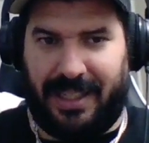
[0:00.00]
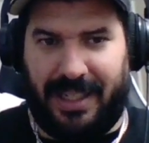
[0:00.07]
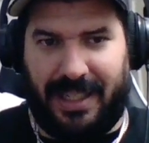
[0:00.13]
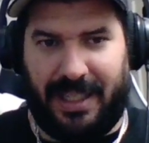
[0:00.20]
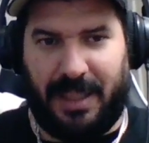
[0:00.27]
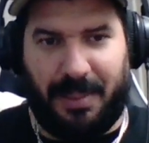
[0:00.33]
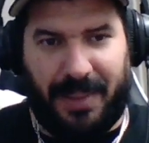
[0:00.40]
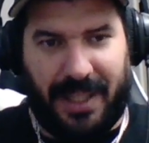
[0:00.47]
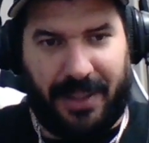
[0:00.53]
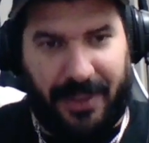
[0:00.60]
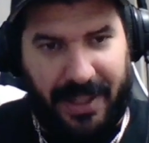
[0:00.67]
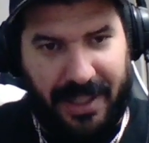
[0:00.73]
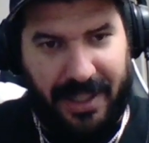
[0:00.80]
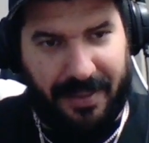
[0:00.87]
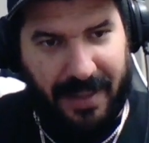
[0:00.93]
You play
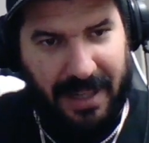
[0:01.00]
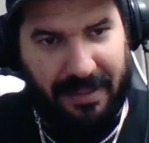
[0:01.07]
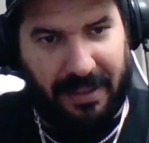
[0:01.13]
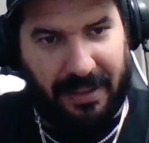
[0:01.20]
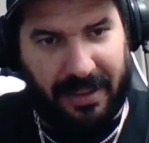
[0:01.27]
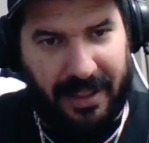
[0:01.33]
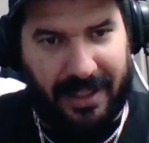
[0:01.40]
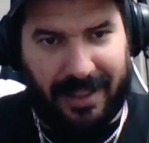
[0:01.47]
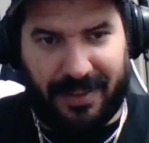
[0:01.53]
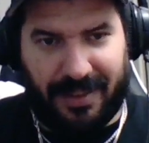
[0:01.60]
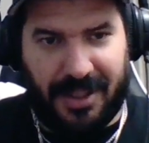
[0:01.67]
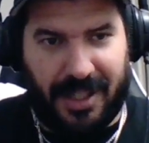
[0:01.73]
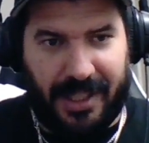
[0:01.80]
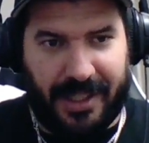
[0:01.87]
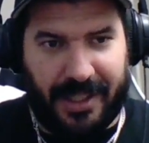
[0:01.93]
queen d5, you're thinking I'm a
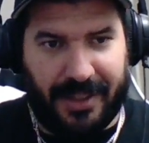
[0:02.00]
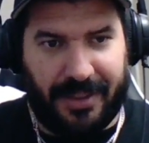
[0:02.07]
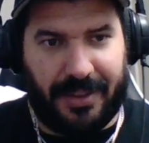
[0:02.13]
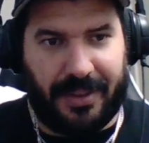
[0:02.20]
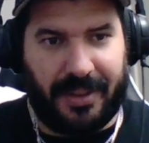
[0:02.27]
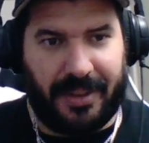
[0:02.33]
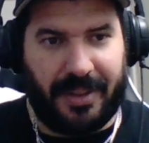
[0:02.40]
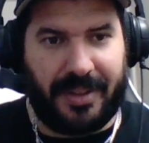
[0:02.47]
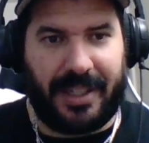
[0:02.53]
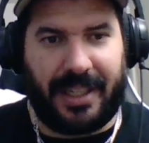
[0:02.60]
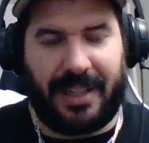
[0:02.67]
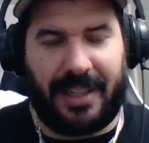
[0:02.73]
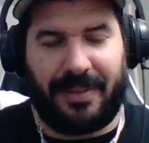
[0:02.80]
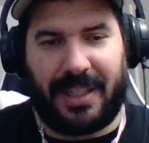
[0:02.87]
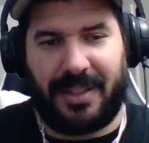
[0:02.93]
genius,
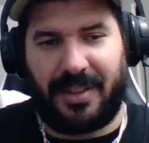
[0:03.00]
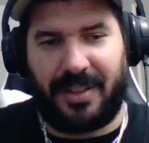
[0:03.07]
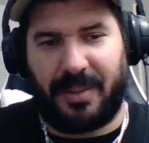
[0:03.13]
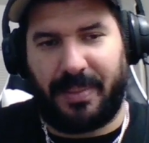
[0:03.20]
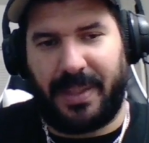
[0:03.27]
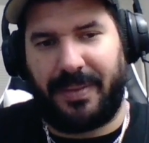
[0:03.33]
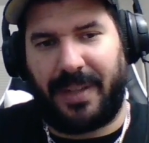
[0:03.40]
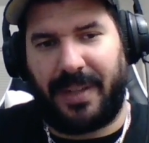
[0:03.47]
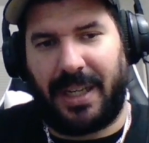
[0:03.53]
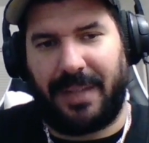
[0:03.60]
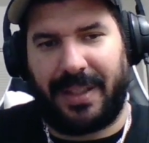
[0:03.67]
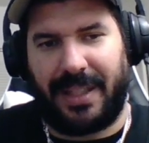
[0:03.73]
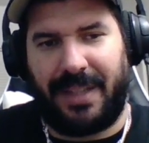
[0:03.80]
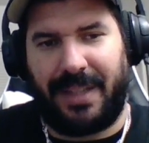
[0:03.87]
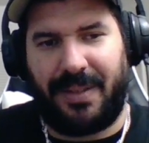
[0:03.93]
taking advantage of b5,
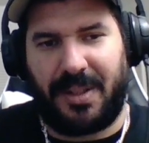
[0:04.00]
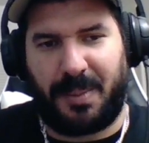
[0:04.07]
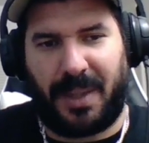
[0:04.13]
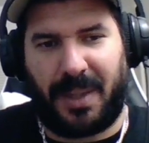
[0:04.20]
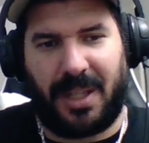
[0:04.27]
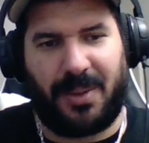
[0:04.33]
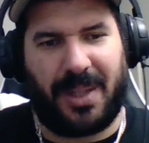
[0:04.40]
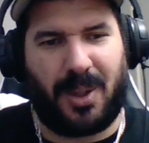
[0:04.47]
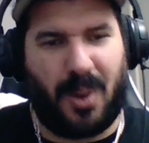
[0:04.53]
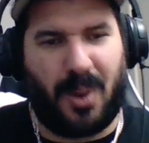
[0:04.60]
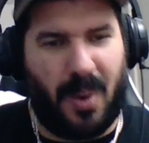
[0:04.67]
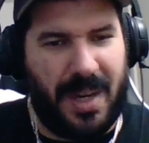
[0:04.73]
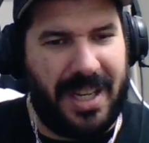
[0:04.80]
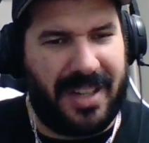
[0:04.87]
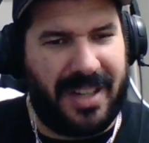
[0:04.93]
and they respond with
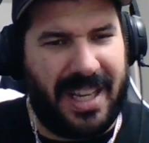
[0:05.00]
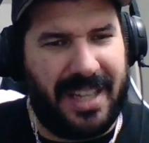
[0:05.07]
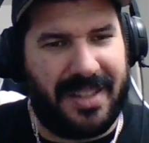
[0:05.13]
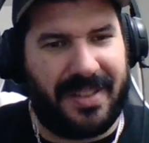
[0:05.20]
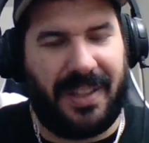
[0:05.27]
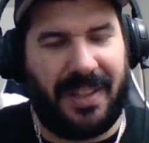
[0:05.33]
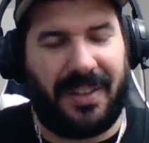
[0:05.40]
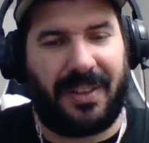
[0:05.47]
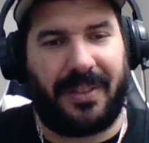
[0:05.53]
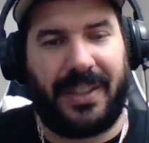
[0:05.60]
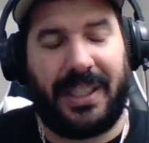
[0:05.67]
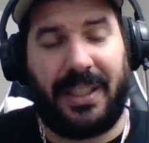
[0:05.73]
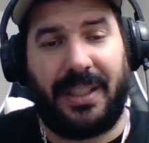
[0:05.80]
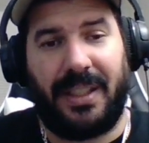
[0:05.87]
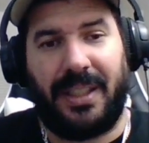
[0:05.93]
queen takes
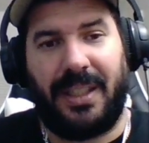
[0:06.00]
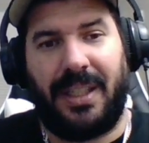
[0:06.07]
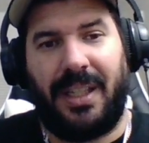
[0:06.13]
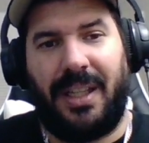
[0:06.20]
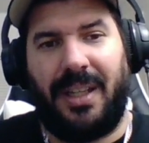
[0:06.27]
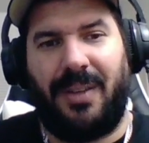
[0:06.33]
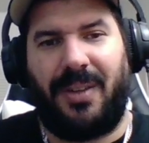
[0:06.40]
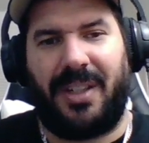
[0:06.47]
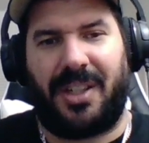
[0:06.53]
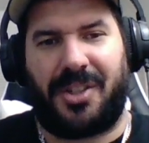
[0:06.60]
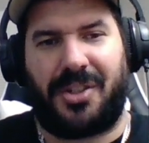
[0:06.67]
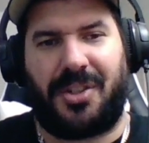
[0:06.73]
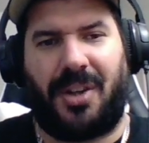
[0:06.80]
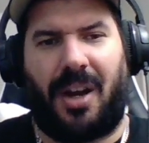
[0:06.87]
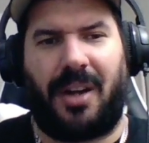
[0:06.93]
c3. What a
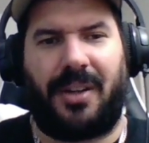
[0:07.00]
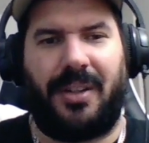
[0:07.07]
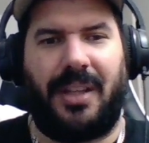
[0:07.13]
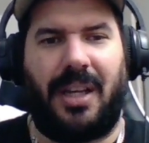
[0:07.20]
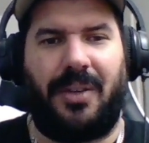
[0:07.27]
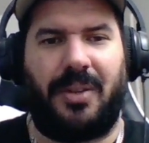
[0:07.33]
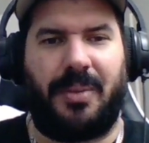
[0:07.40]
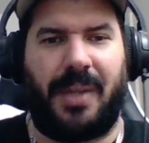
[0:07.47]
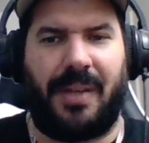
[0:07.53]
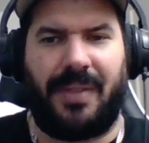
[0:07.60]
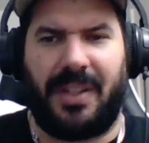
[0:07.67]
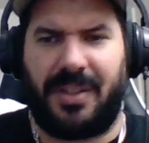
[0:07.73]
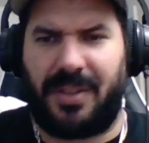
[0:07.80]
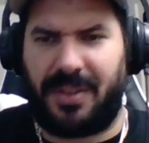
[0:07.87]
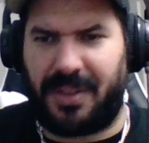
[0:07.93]
shocker that would be. I mean,
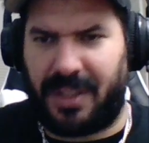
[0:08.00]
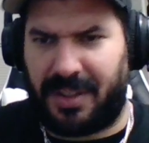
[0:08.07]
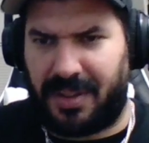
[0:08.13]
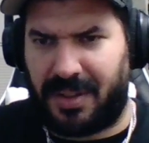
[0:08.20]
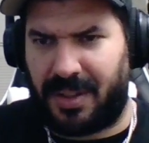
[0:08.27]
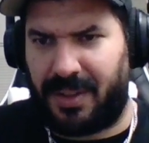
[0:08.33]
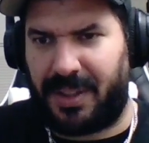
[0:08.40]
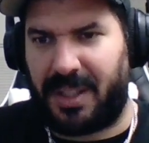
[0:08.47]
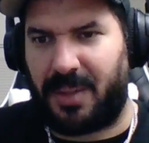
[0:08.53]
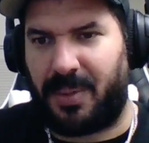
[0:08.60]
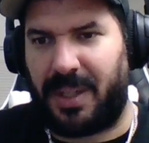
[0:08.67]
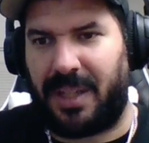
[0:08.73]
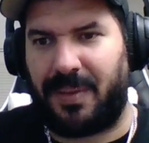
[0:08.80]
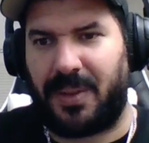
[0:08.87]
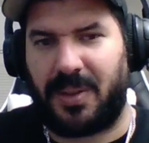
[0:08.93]
this isn't necessarily a
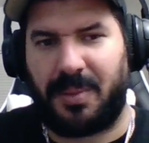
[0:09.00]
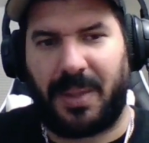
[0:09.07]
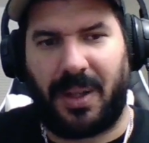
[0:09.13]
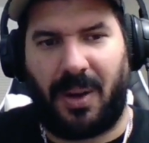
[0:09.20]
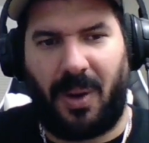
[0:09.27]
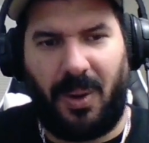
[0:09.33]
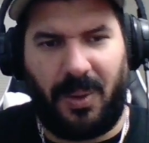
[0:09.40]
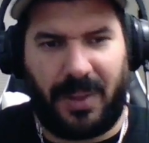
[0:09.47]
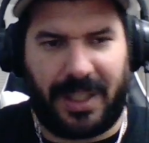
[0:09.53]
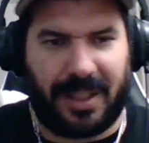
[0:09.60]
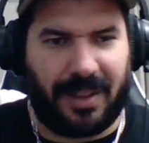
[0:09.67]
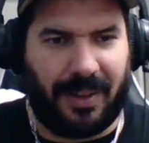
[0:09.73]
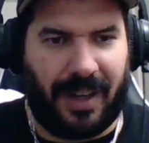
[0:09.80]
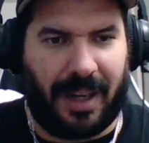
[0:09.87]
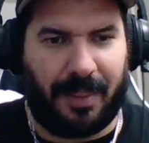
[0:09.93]
winning move, but holy
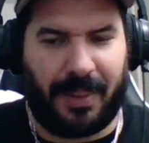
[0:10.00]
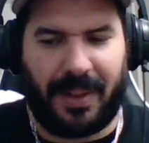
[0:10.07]
crap.